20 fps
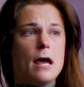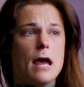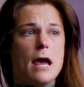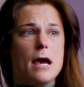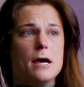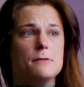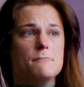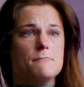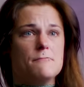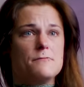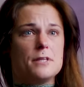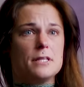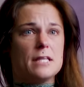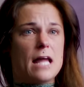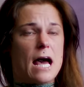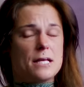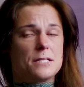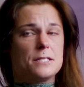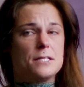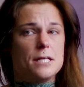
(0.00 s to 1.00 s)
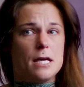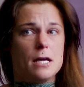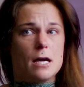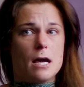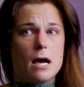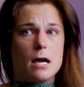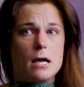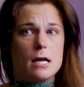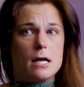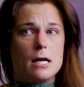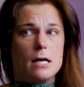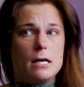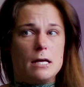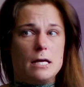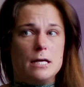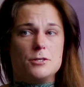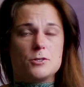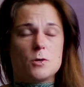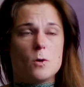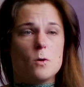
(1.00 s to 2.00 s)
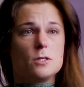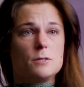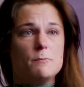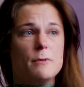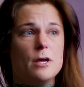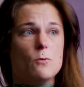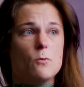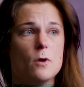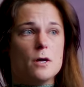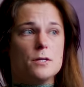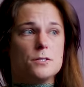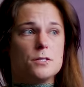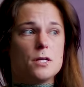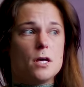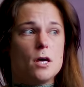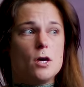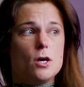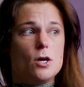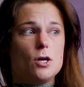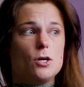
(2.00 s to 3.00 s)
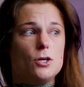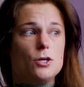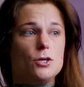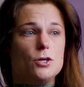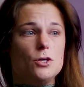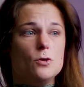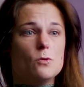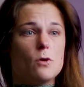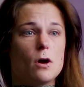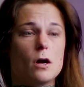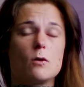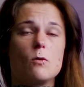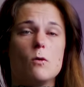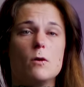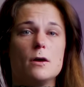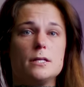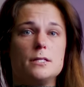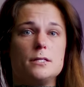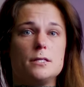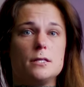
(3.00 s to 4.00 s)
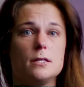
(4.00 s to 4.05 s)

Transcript: And the last thing he told me was, you're gonna